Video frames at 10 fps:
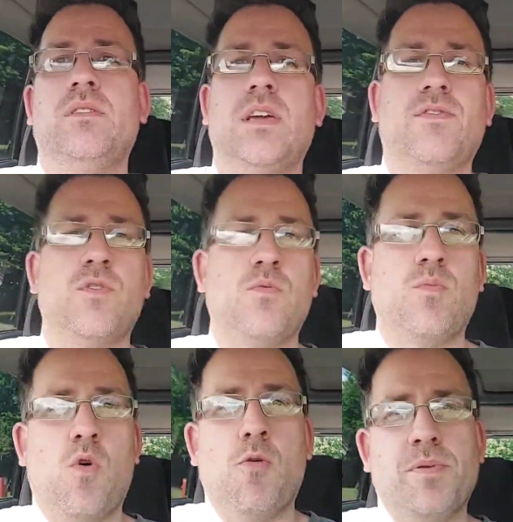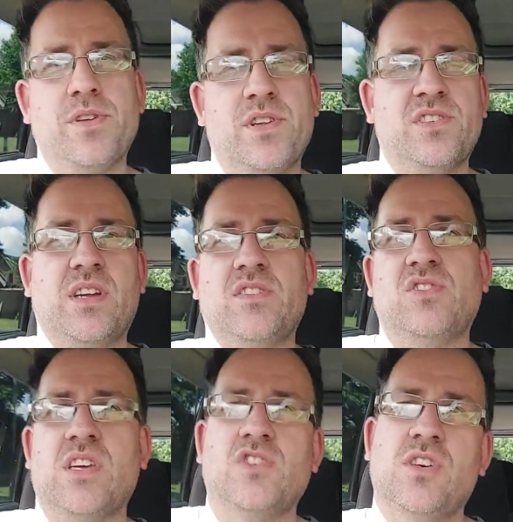If you open your Nissan
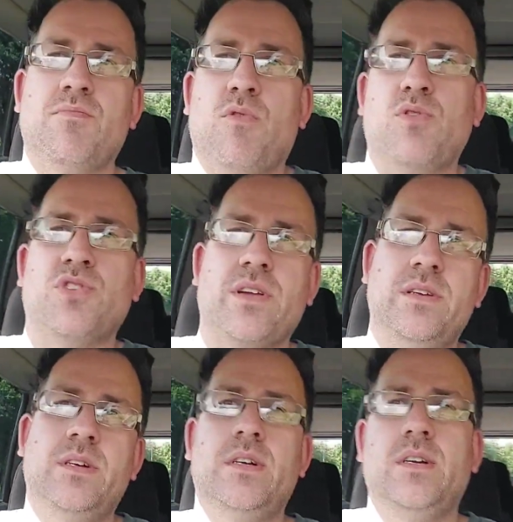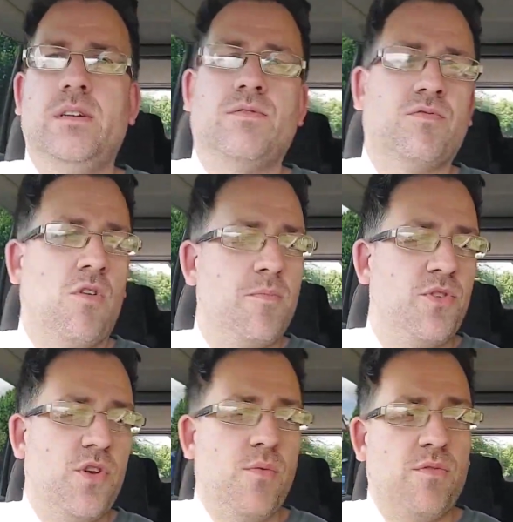Stagea brochure
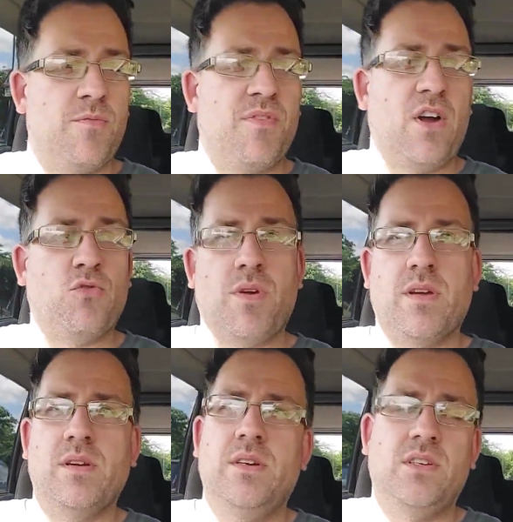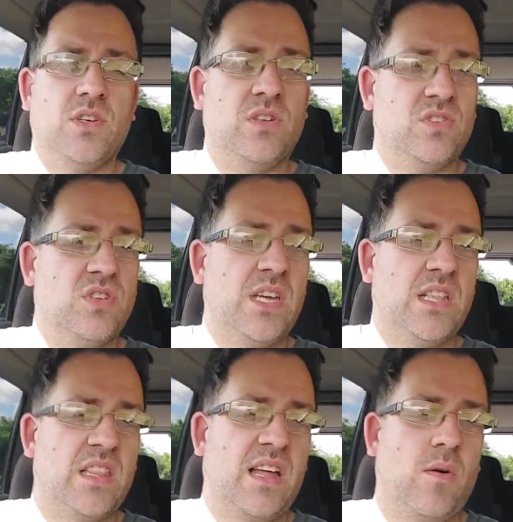from factory, you'll see
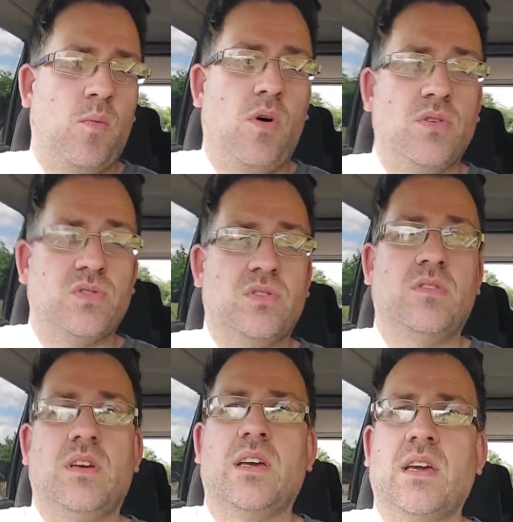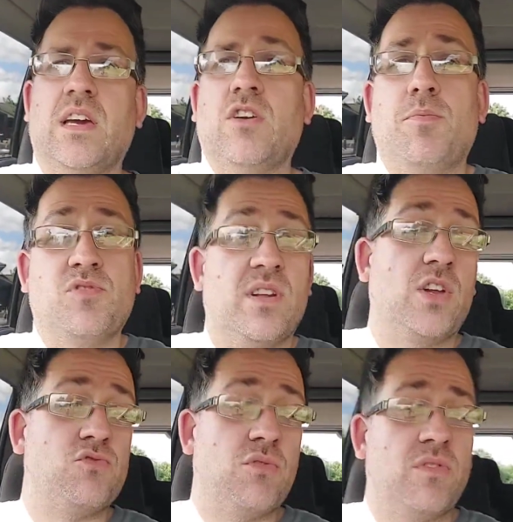that was an optional
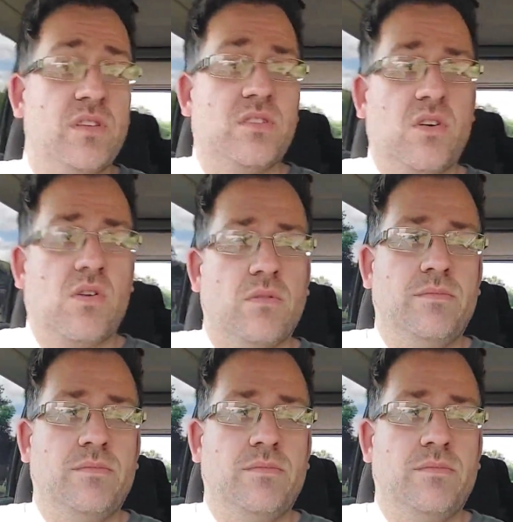extra on this car.